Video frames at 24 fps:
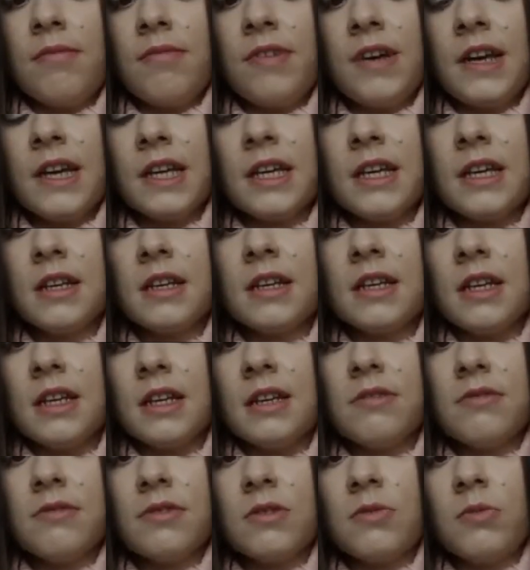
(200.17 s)
thinking of
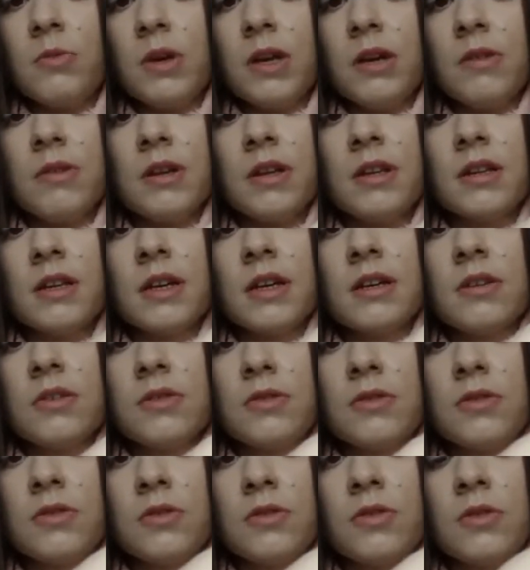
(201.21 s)
either wearing this
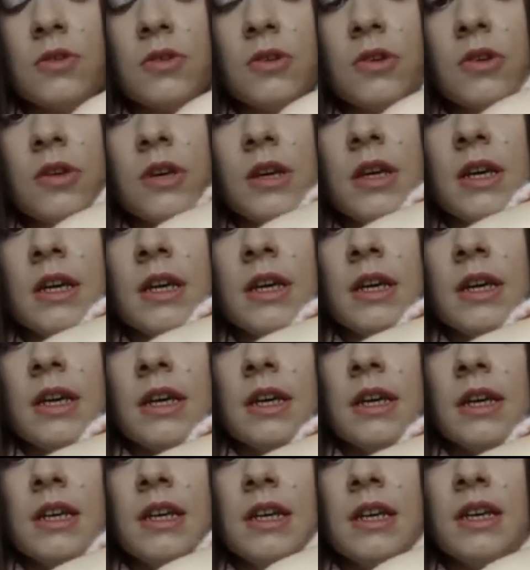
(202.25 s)
to
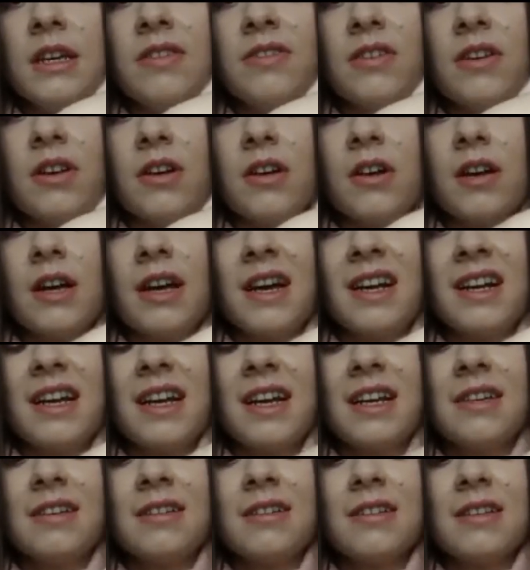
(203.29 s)
either a
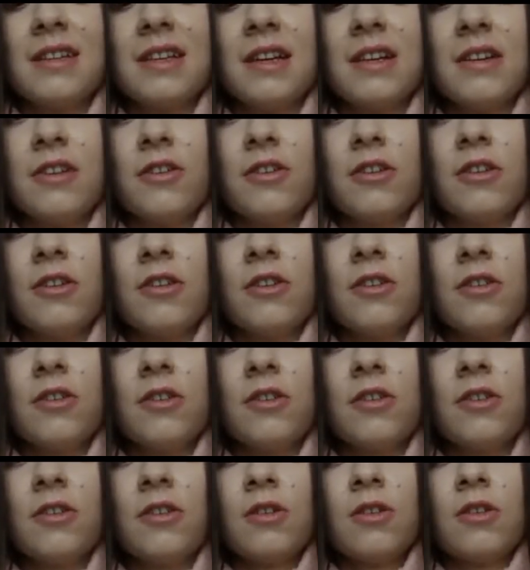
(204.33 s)
nice dinner
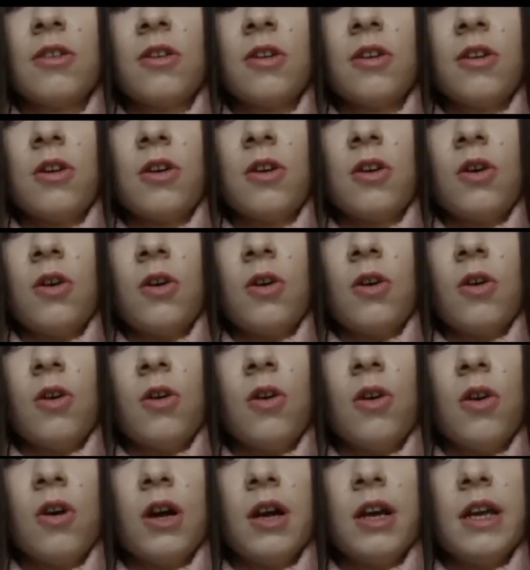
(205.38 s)

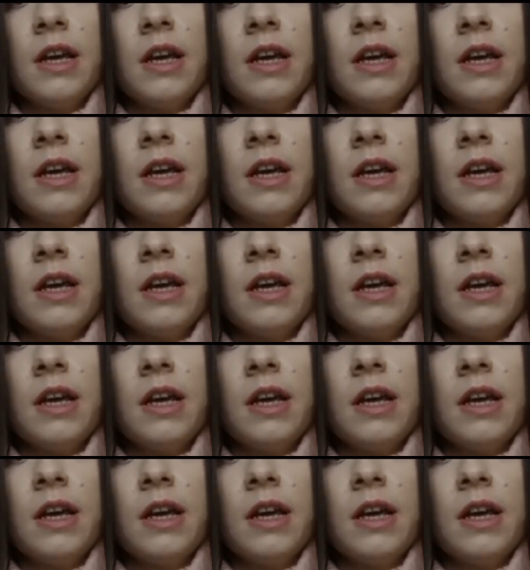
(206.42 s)
or a